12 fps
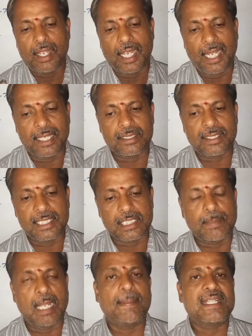And it
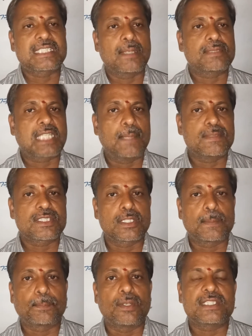may be sometimes a
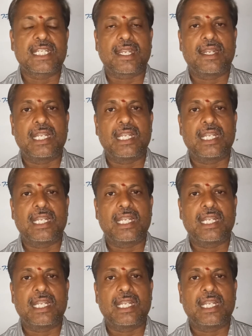political